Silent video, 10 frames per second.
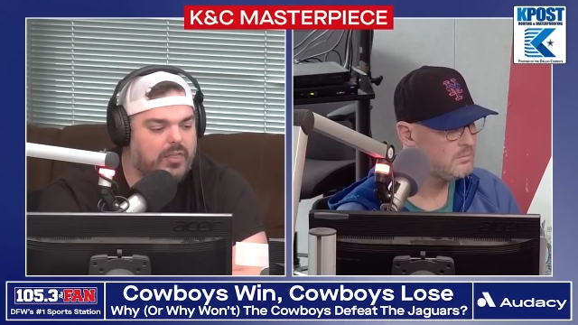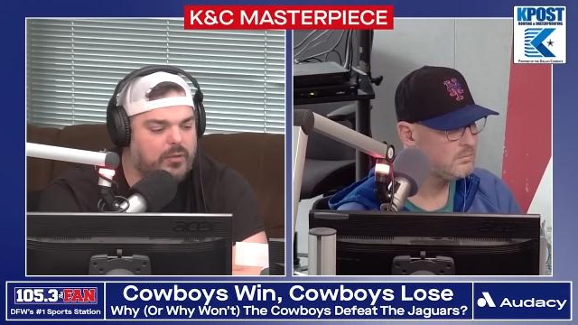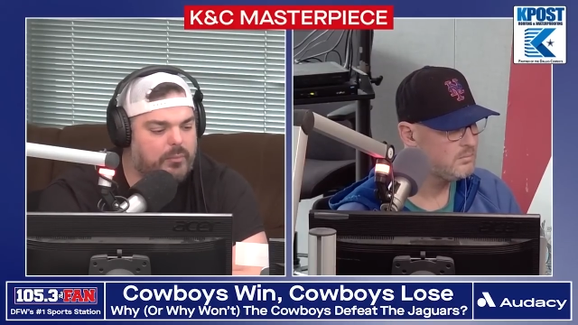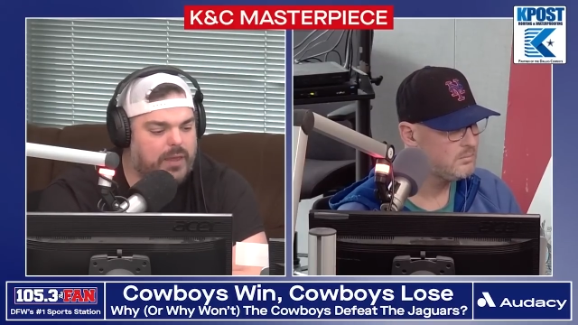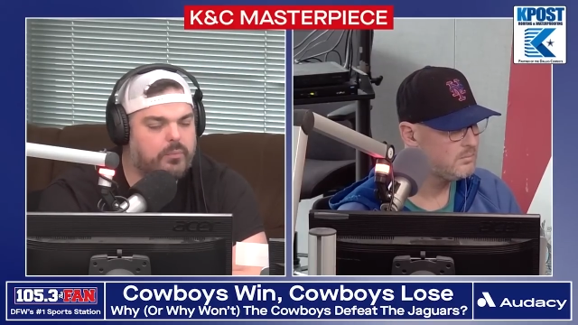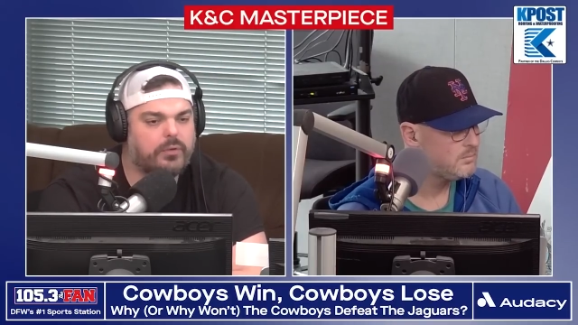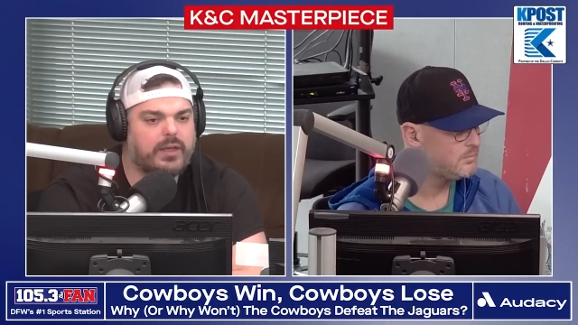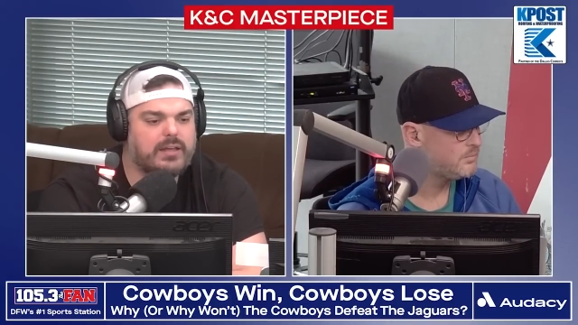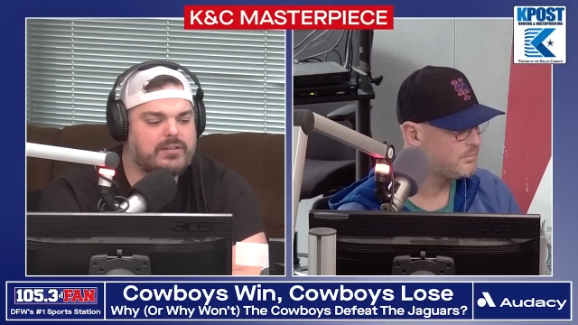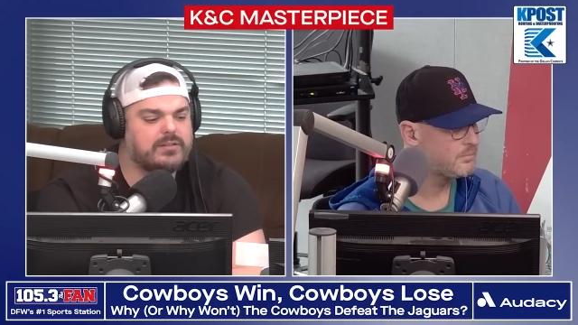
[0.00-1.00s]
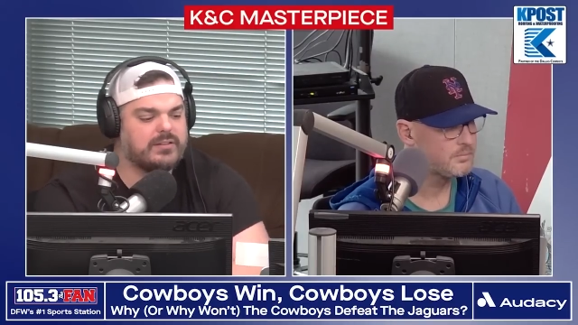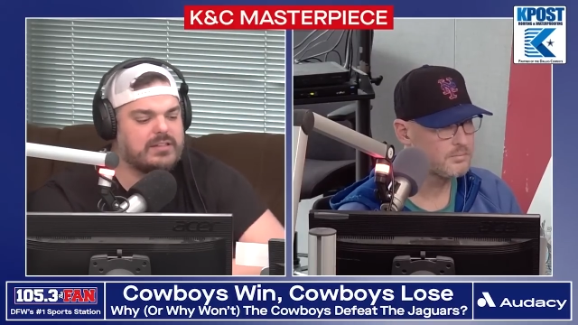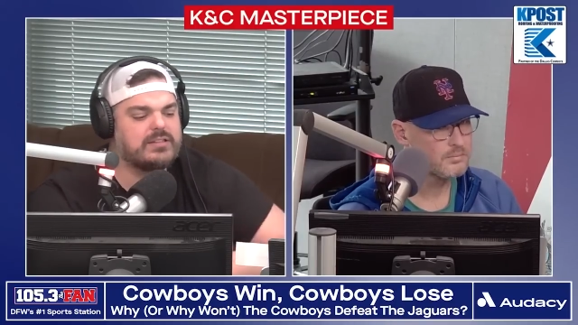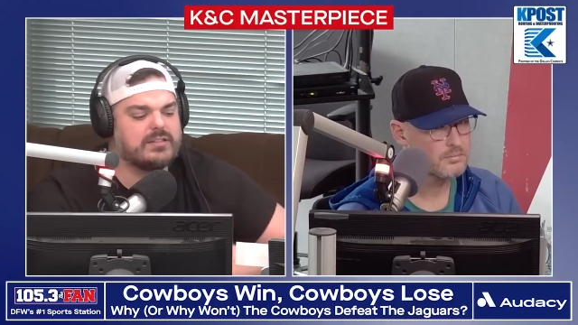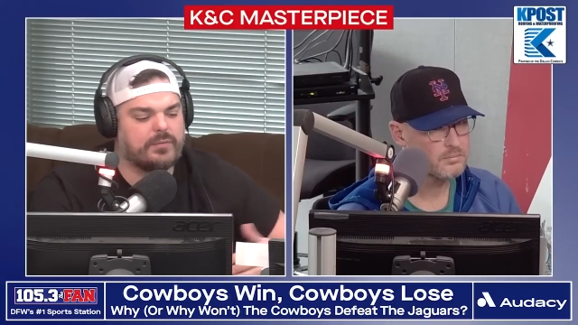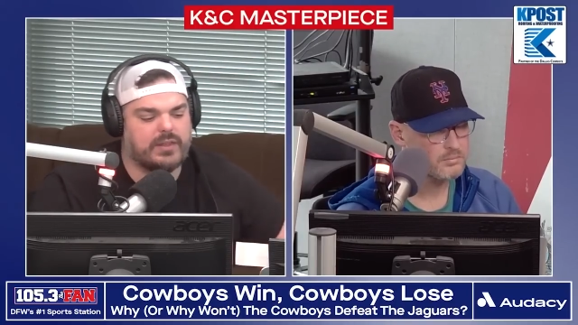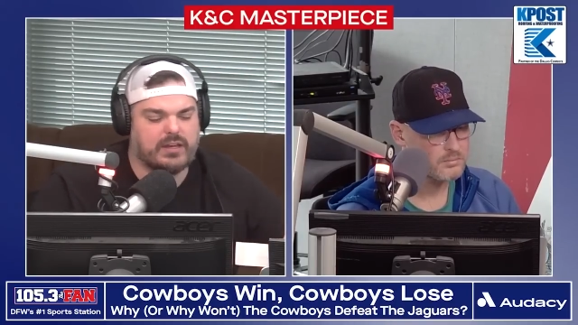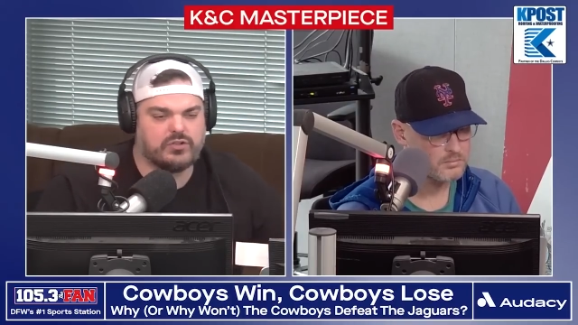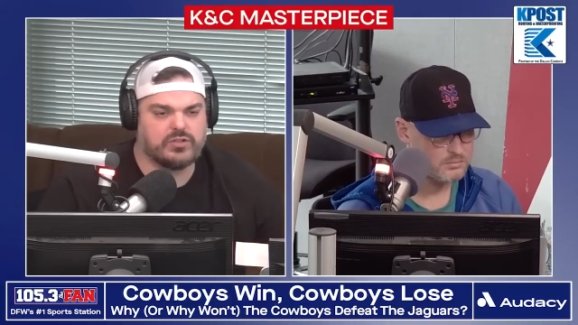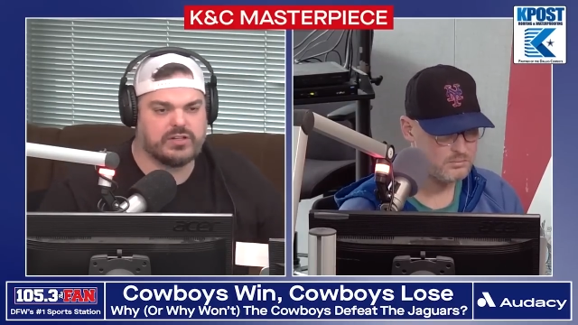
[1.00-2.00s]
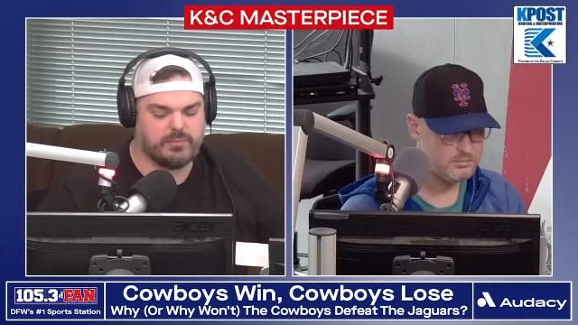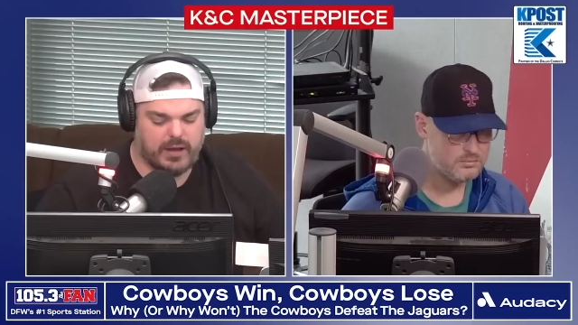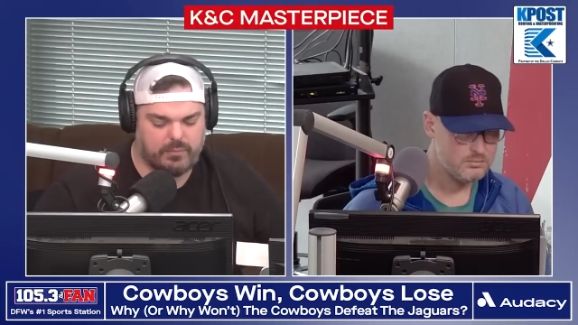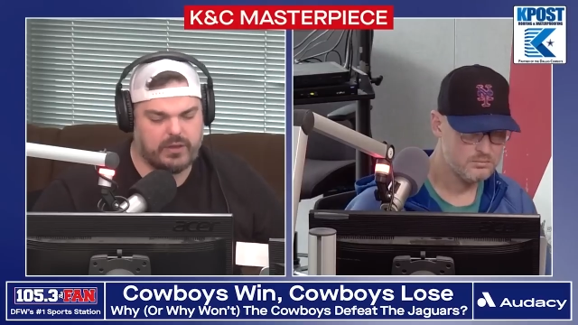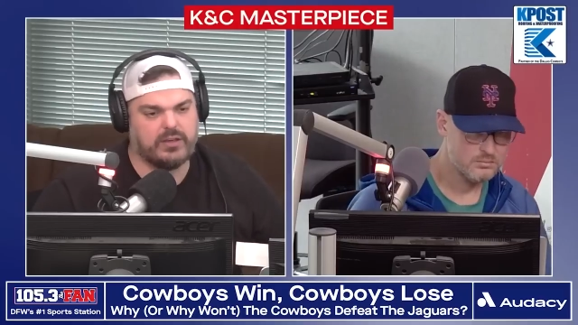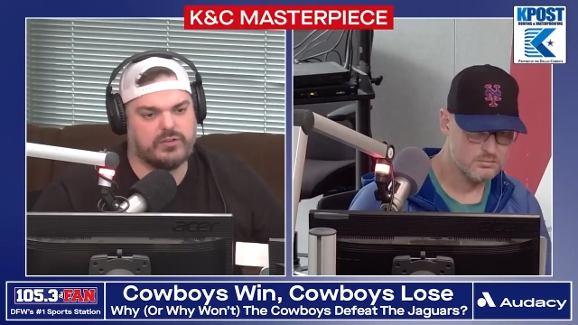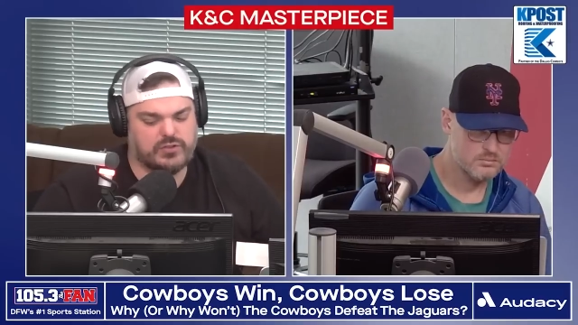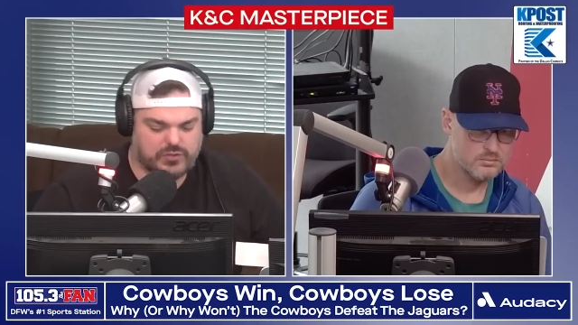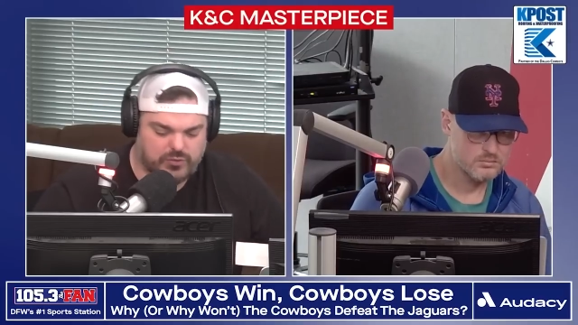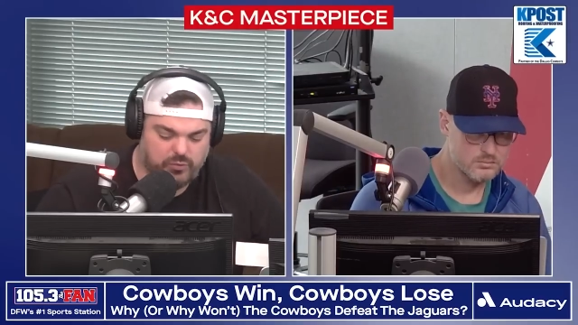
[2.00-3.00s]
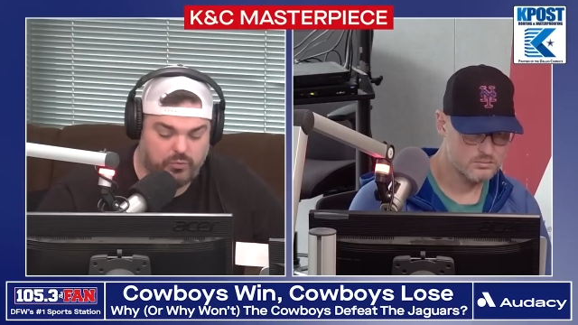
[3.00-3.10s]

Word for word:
Speaker 1: The big plays. This is something interesting, Mike, because